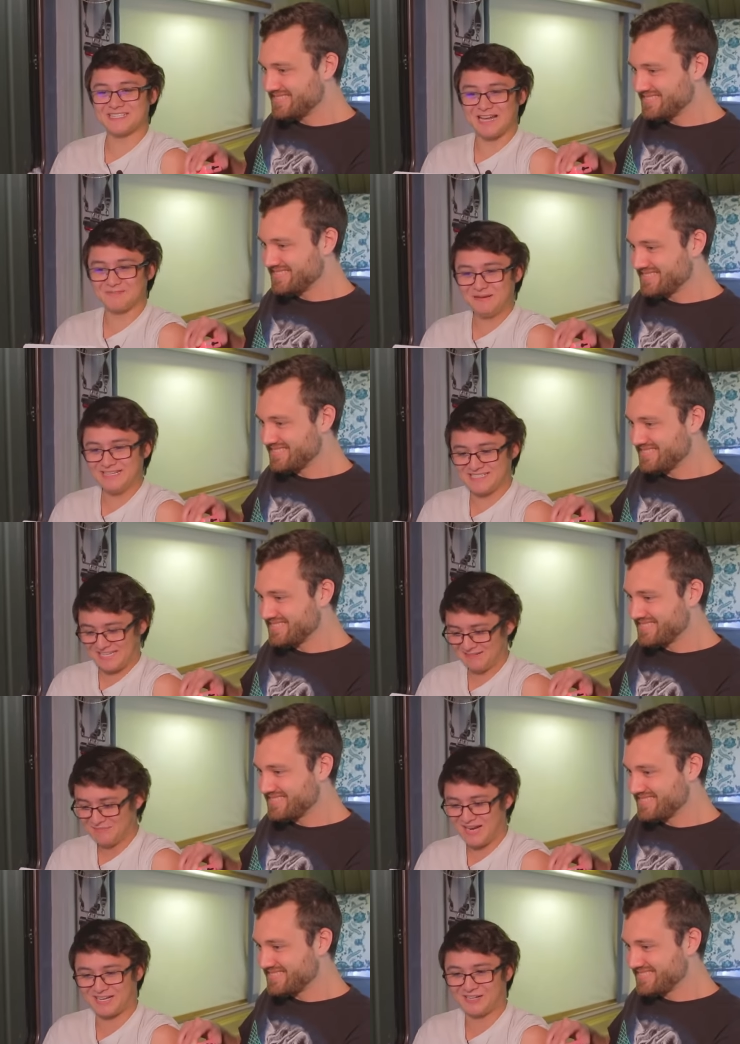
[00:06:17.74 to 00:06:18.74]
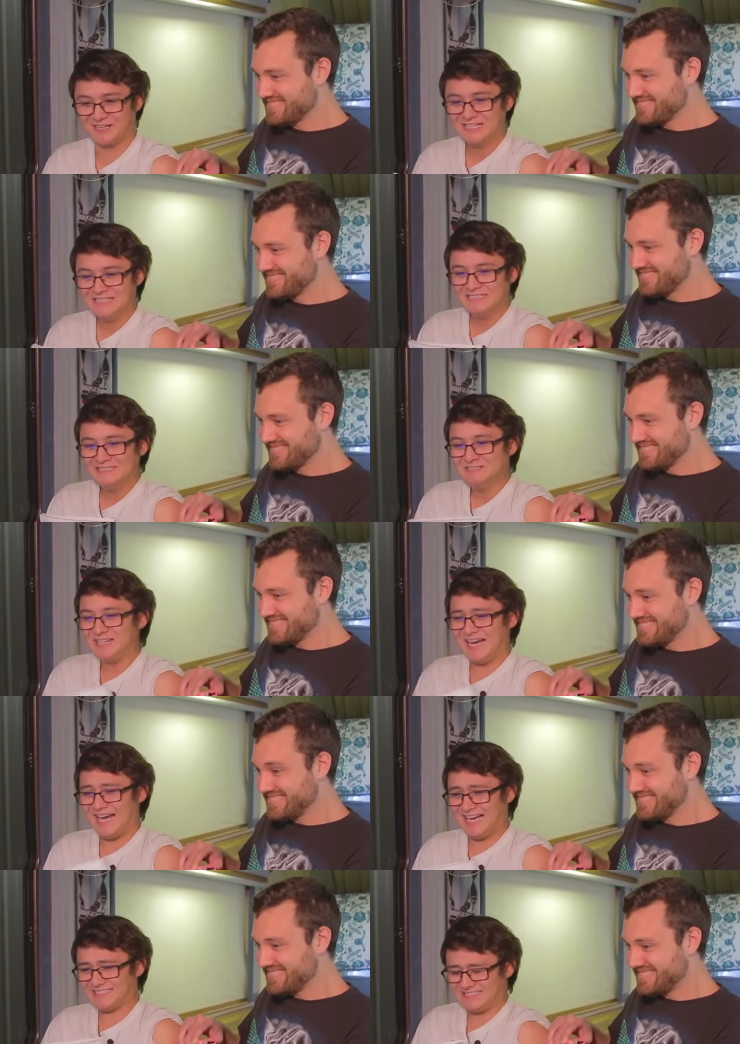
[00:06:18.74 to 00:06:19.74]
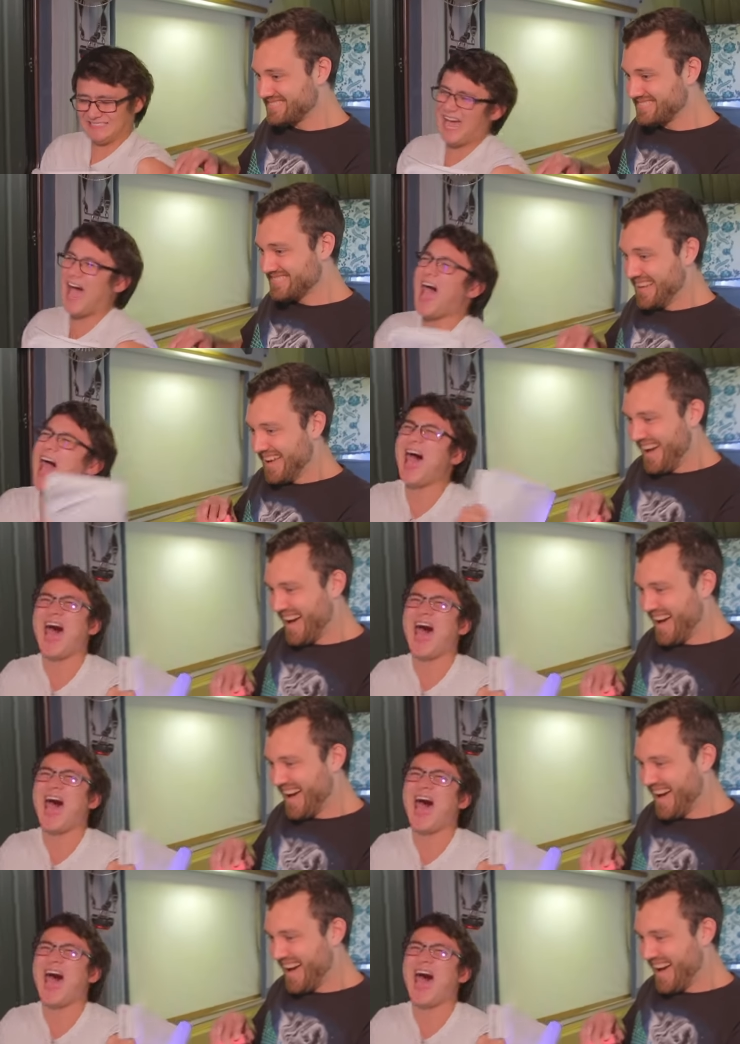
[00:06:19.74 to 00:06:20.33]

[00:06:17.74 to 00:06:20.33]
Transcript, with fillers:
Speaker 1: a lot of bees, said Michael. Ah! Ah!